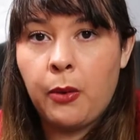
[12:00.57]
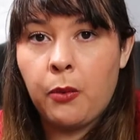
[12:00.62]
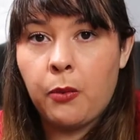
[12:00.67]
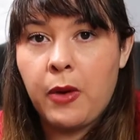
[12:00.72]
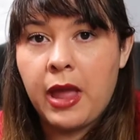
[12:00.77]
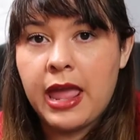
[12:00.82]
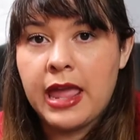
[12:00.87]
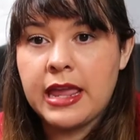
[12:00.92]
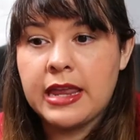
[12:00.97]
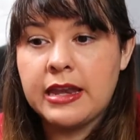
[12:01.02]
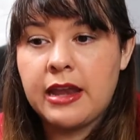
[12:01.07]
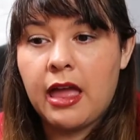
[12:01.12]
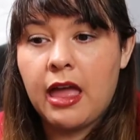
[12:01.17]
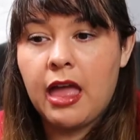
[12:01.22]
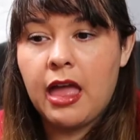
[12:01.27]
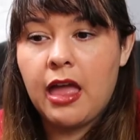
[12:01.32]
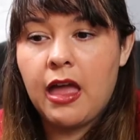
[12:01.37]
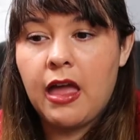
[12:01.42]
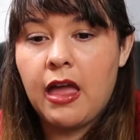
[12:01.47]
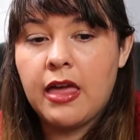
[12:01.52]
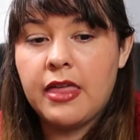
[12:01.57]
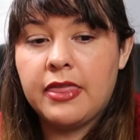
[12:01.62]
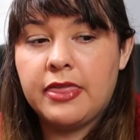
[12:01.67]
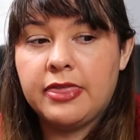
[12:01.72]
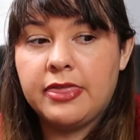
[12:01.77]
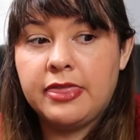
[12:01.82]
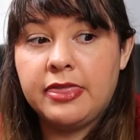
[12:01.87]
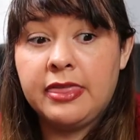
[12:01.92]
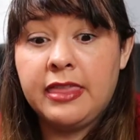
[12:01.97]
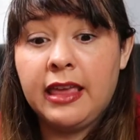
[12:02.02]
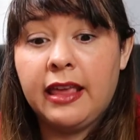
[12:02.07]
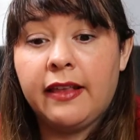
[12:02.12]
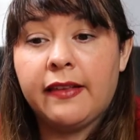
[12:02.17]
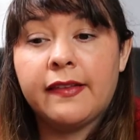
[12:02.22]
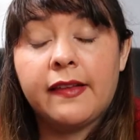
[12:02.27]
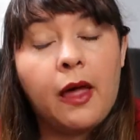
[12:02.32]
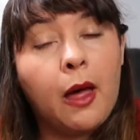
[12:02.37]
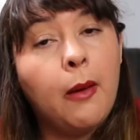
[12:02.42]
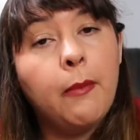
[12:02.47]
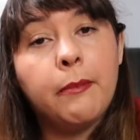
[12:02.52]
when these
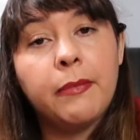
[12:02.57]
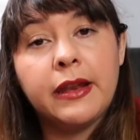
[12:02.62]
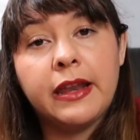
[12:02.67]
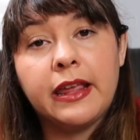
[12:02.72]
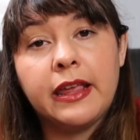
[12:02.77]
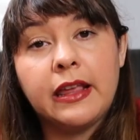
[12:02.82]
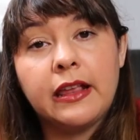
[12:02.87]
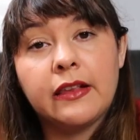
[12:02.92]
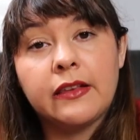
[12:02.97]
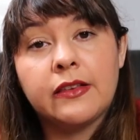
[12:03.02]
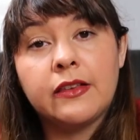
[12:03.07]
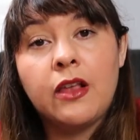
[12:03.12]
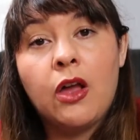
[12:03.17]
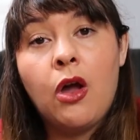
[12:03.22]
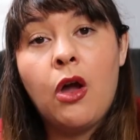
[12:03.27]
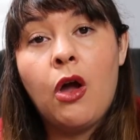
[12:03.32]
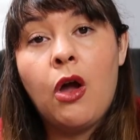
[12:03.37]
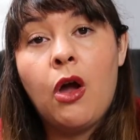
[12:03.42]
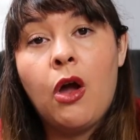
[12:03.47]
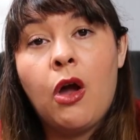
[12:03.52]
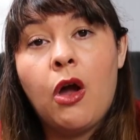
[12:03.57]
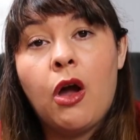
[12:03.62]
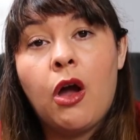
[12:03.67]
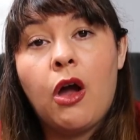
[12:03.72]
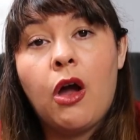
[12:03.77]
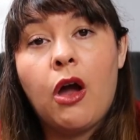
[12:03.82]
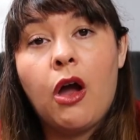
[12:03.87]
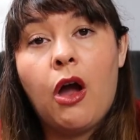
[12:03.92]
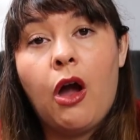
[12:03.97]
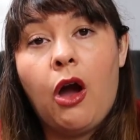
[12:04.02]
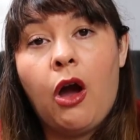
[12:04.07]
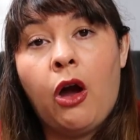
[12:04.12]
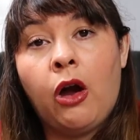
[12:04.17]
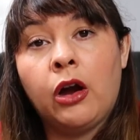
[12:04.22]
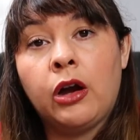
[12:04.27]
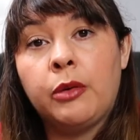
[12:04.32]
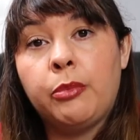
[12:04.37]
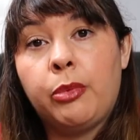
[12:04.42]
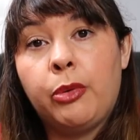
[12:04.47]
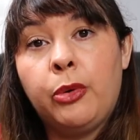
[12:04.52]
companies
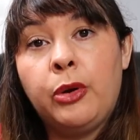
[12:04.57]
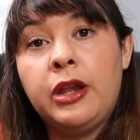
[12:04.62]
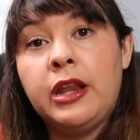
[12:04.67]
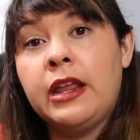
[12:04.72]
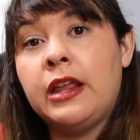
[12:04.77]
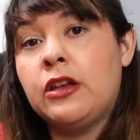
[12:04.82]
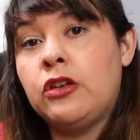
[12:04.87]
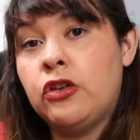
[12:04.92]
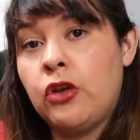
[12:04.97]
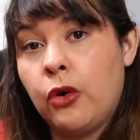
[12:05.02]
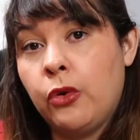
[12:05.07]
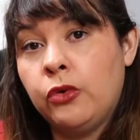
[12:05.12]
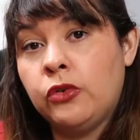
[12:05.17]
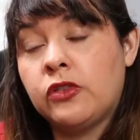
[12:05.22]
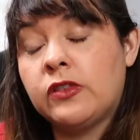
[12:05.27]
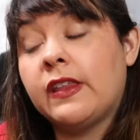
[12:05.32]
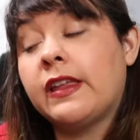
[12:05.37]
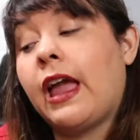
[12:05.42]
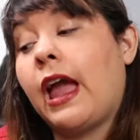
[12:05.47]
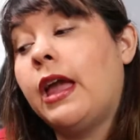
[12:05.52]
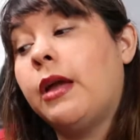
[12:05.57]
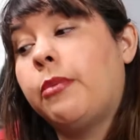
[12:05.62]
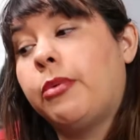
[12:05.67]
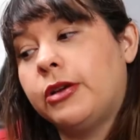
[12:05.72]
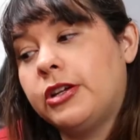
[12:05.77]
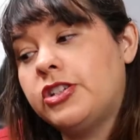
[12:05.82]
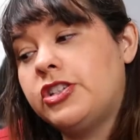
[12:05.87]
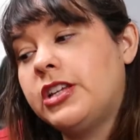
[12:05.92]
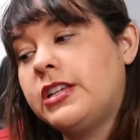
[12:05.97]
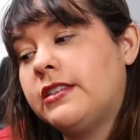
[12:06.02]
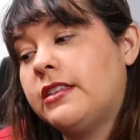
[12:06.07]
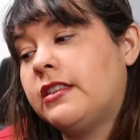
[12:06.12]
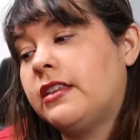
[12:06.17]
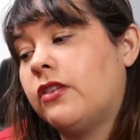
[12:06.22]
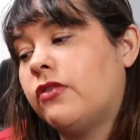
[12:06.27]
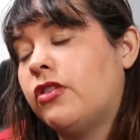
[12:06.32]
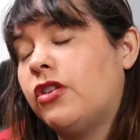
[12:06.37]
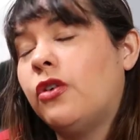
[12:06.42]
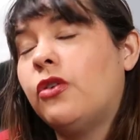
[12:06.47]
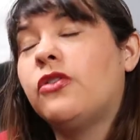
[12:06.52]
are putting notes. Like I appreciate that they
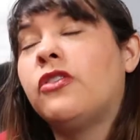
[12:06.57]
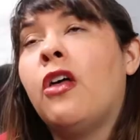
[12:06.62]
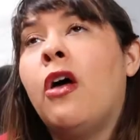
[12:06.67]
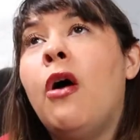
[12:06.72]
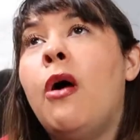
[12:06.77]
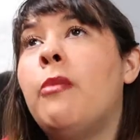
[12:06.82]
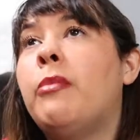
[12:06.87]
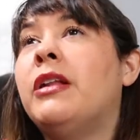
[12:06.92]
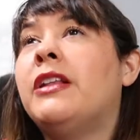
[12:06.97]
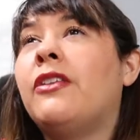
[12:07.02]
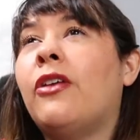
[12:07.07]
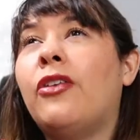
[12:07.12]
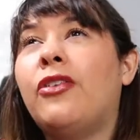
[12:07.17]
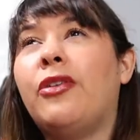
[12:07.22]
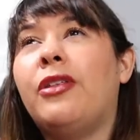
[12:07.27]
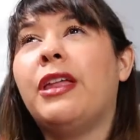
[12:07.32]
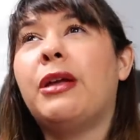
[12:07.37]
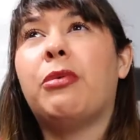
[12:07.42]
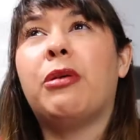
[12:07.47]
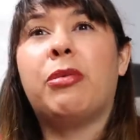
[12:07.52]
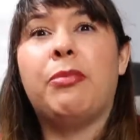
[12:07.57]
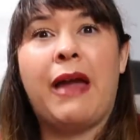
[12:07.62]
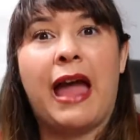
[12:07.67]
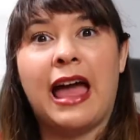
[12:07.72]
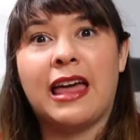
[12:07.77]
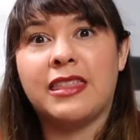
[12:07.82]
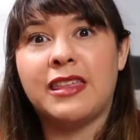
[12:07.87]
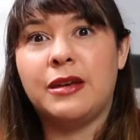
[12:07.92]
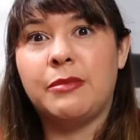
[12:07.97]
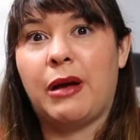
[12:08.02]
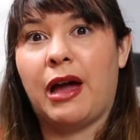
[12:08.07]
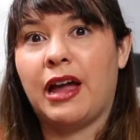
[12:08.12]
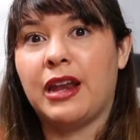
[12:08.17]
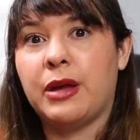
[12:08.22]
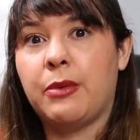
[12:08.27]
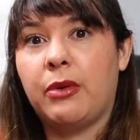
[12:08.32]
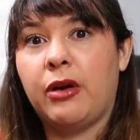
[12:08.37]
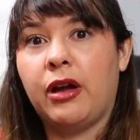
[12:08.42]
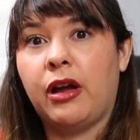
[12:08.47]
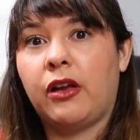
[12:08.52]
give the notes, but it's also like with Bath and
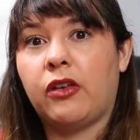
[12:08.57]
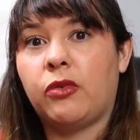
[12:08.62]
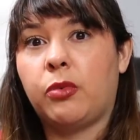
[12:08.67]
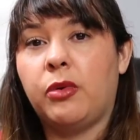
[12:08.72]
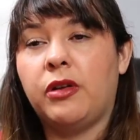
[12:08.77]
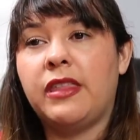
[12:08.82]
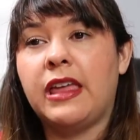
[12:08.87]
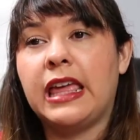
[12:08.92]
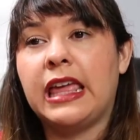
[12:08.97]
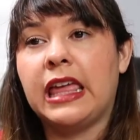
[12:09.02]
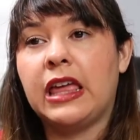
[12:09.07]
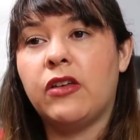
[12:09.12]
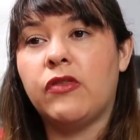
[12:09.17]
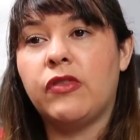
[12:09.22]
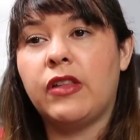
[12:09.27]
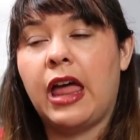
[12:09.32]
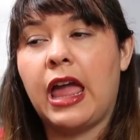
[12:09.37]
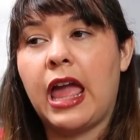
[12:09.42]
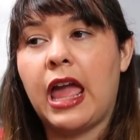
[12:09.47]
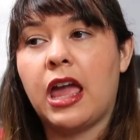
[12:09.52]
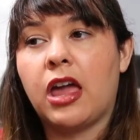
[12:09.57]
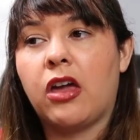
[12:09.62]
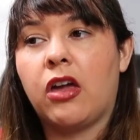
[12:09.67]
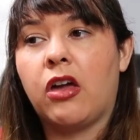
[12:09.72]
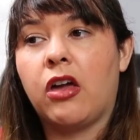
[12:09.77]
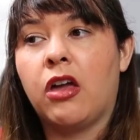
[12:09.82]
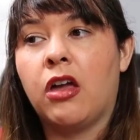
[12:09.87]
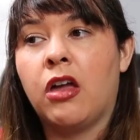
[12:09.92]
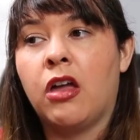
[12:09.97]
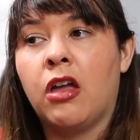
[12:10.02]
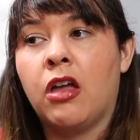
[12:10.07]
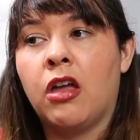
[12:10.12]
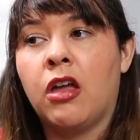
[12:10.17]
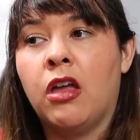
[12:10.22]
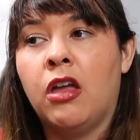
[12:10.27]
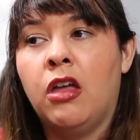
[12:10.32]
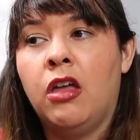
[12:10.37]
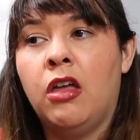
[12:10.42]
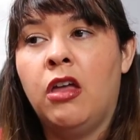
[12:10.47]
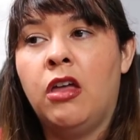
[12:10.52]
Body Works where they give like,
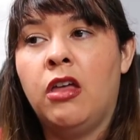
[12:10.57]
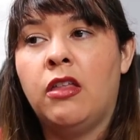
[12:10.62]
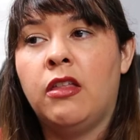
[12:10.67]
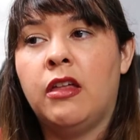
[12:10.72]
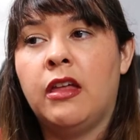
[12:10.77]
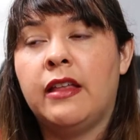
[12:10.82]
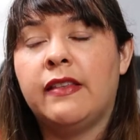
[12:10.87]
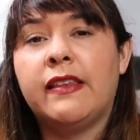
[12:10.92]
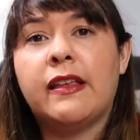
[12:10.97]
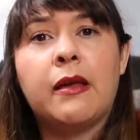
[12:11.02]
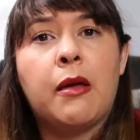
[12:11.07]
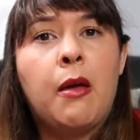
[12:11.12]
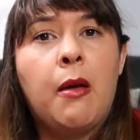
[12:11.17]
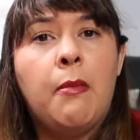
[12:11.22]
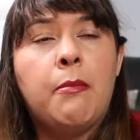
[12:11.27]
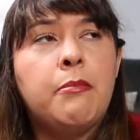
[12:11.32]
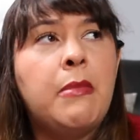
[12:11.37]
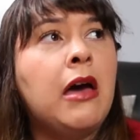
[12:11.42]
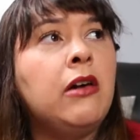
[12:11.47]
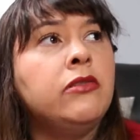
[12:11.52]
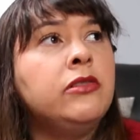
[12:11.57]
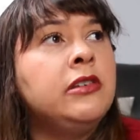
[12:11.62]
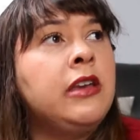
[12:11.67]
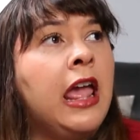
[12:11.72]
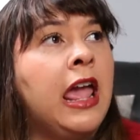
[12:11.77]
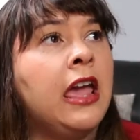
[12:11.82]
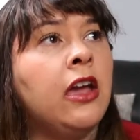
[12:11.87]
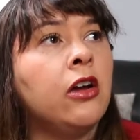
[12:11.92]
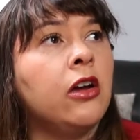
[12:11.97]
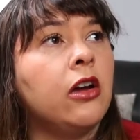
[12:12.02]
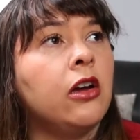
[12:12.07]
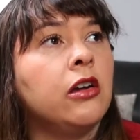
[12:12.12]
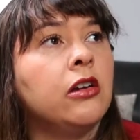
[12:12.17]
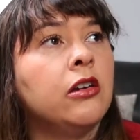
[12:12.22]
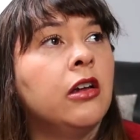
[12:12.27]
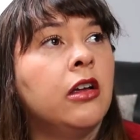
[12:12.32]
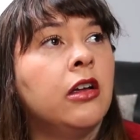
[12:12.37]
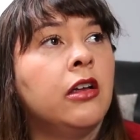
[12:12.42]
it's like mountain air.